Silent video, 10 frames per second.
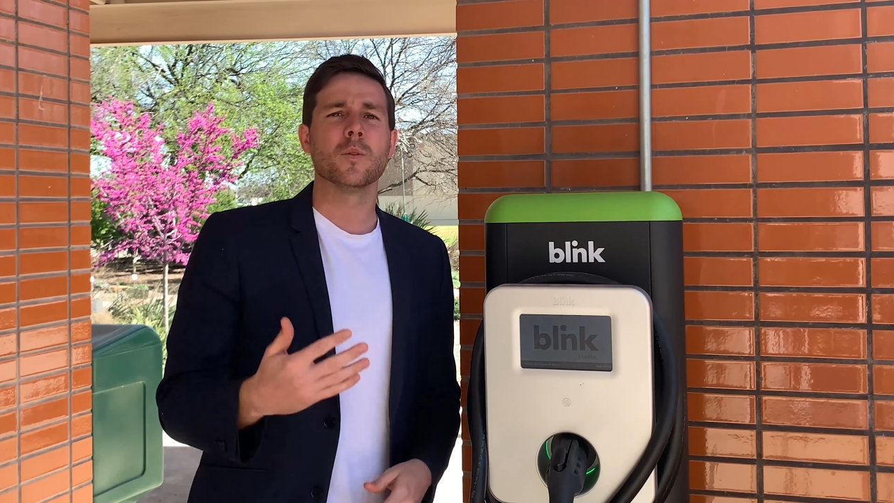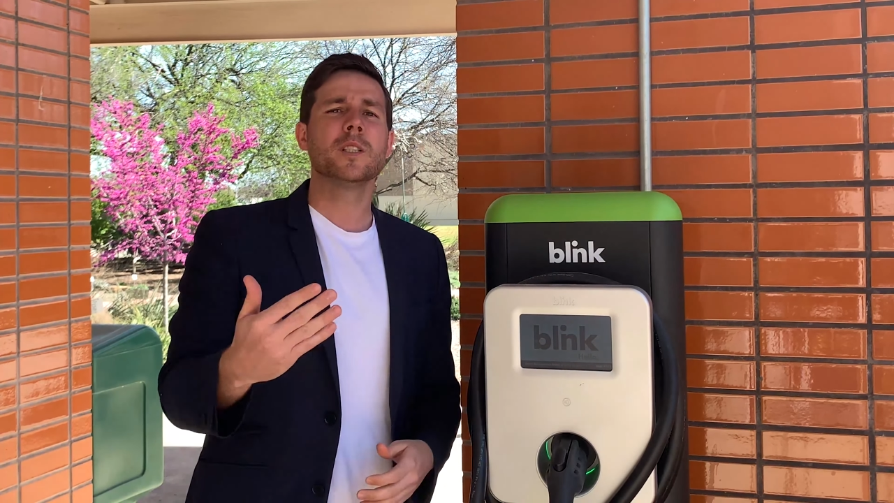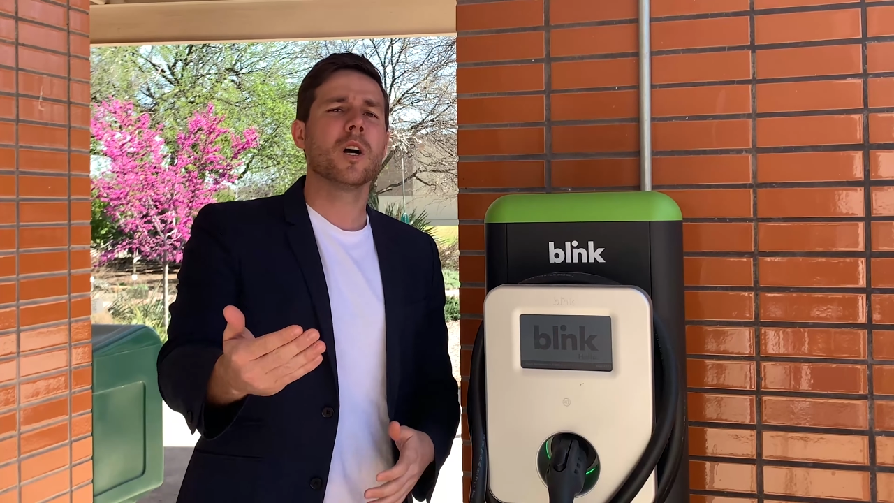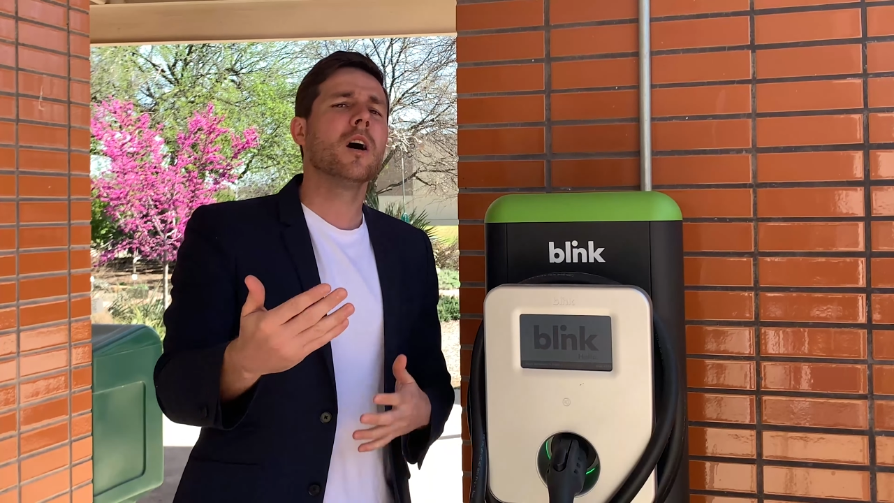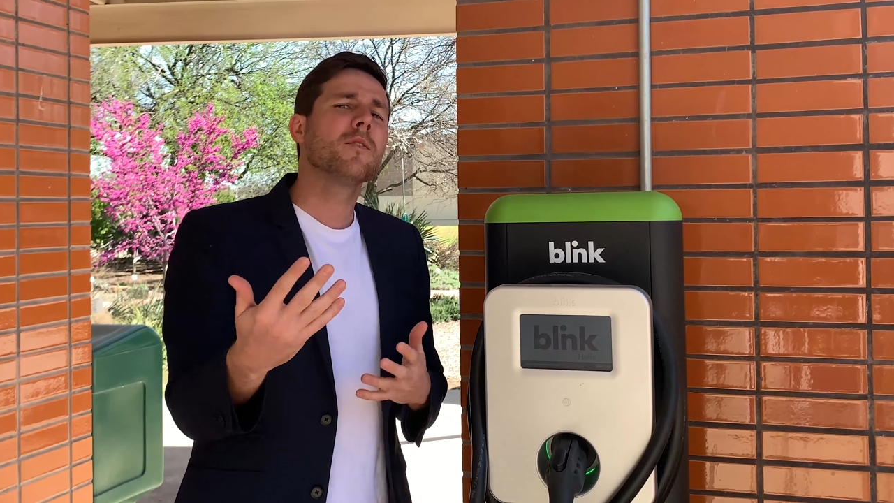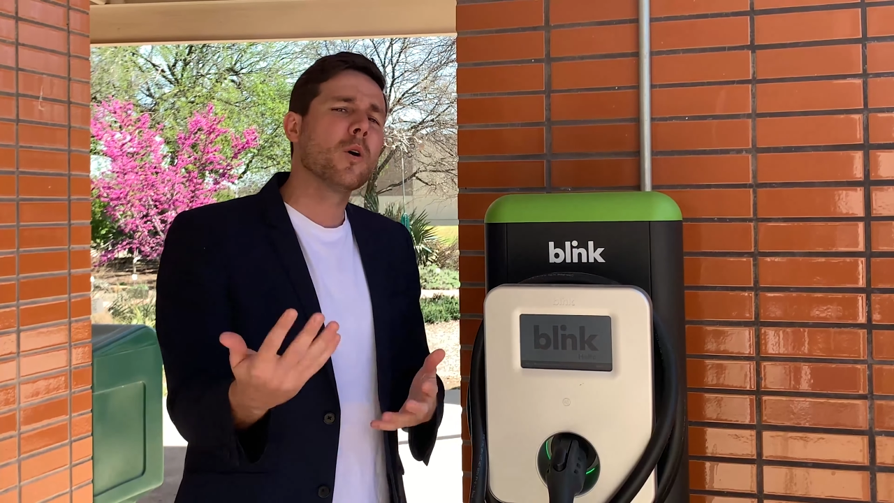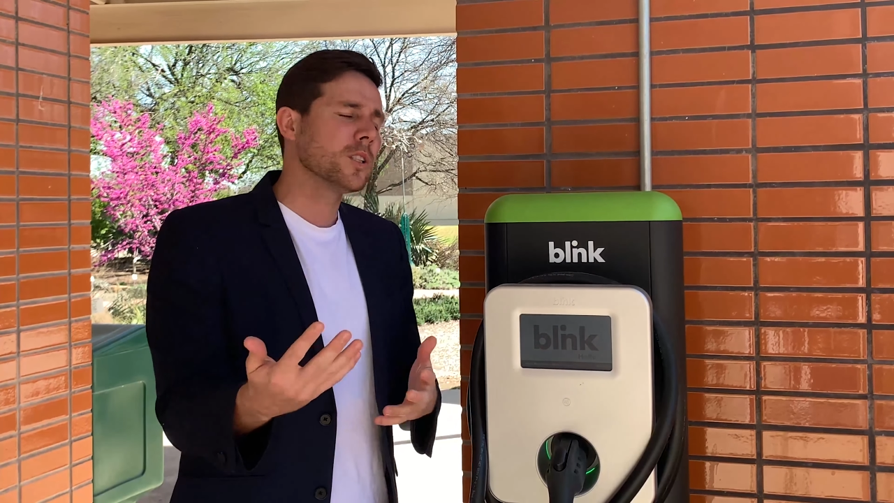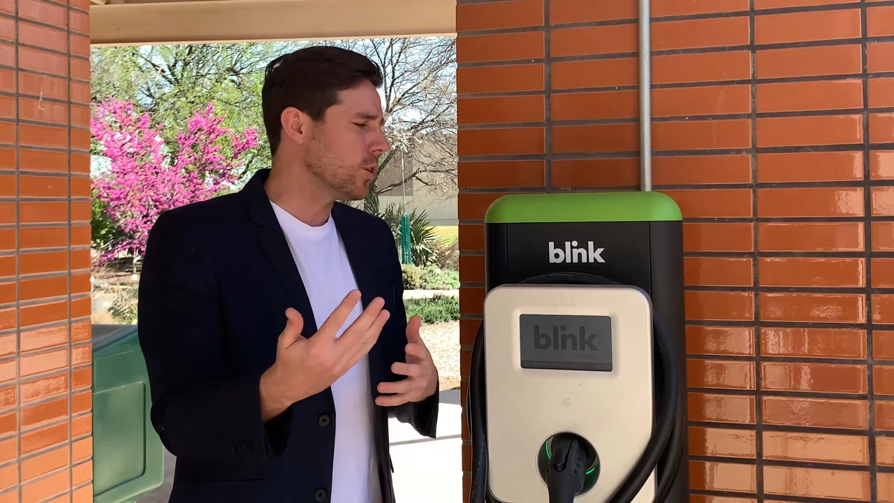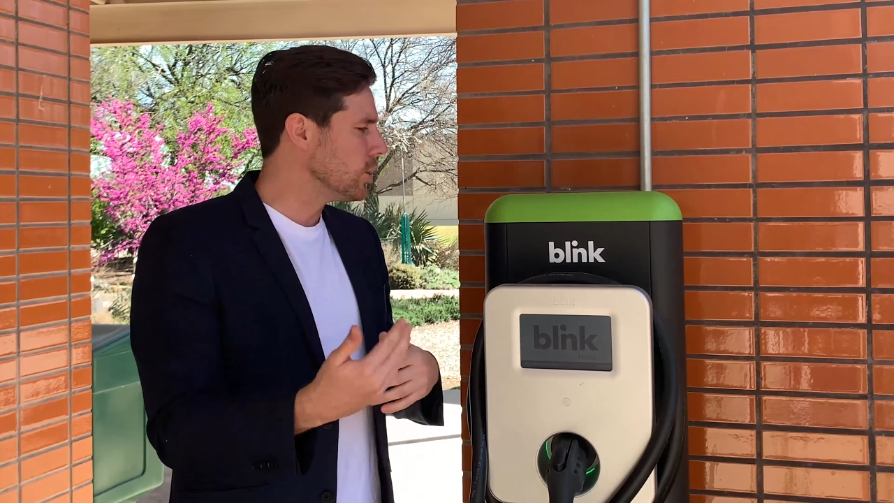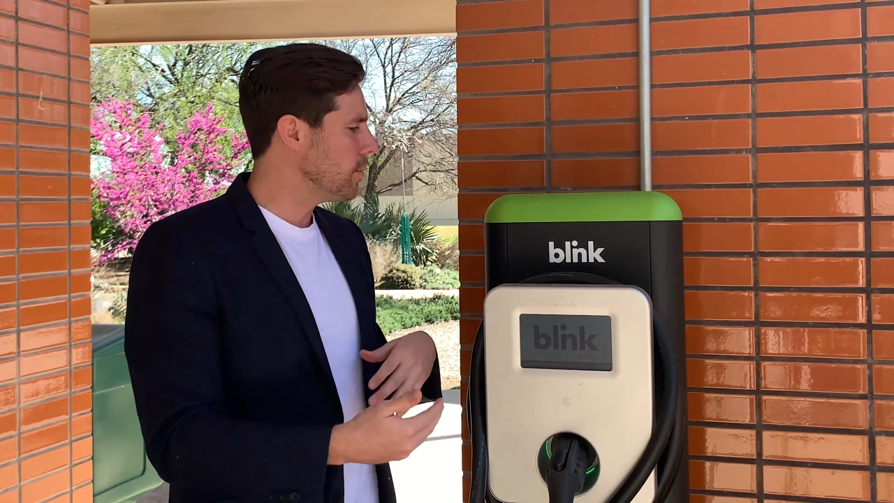which of
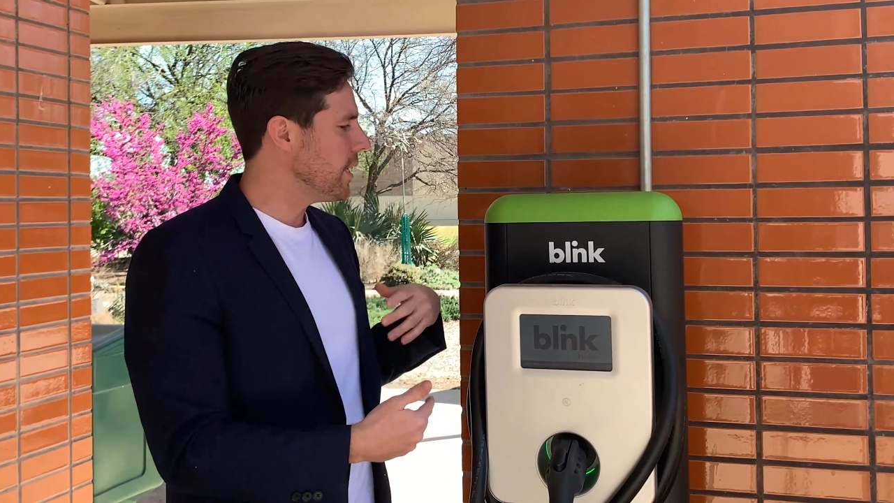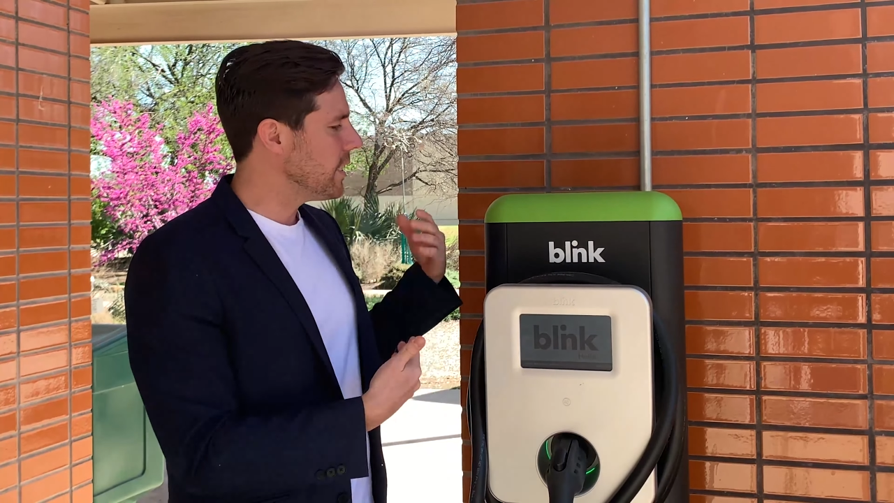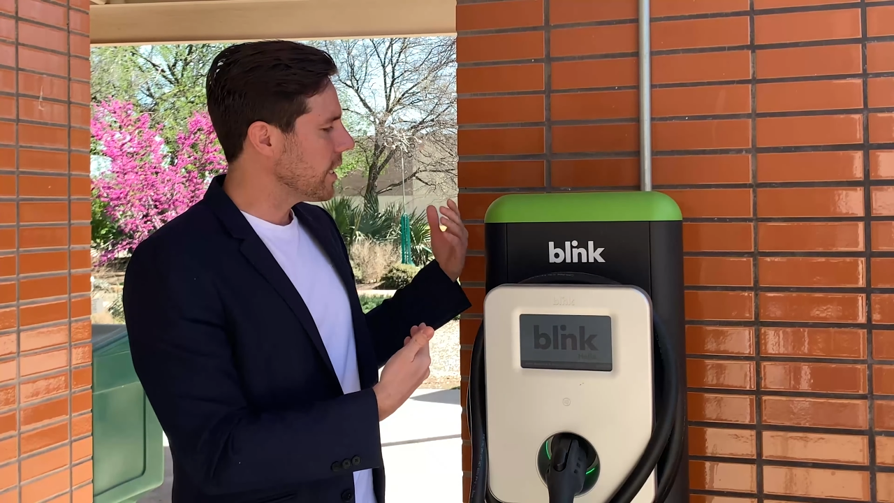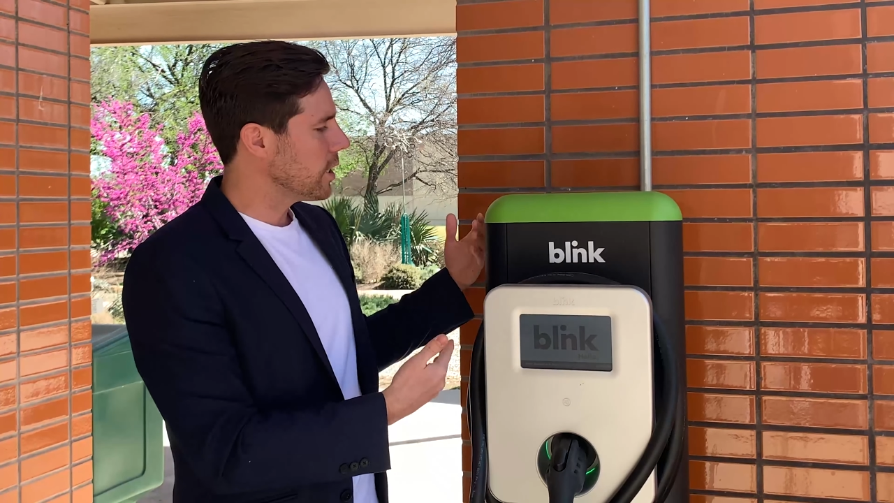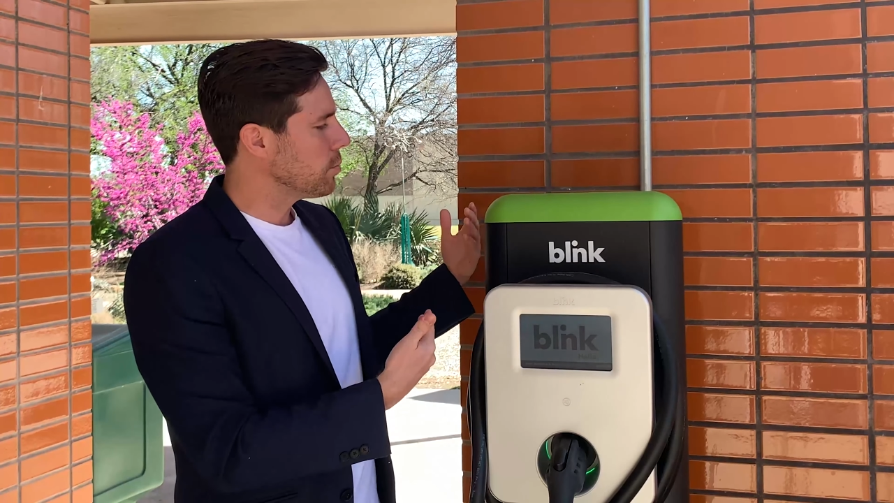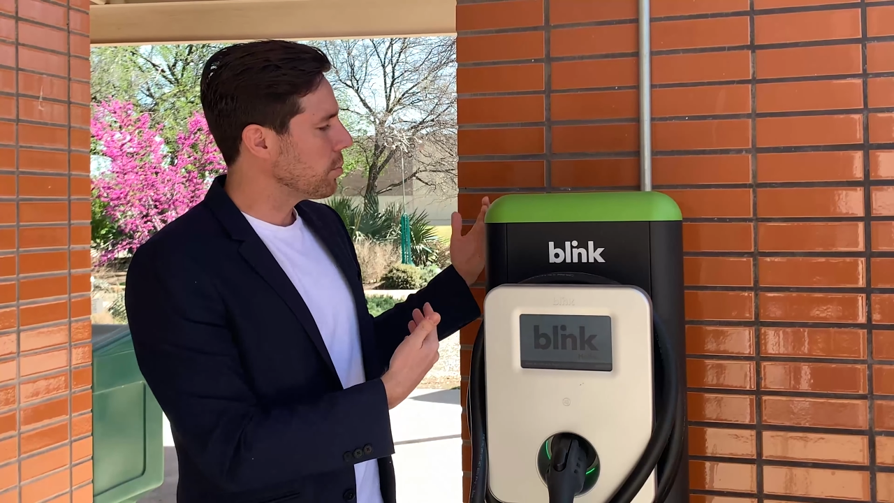course ultimately does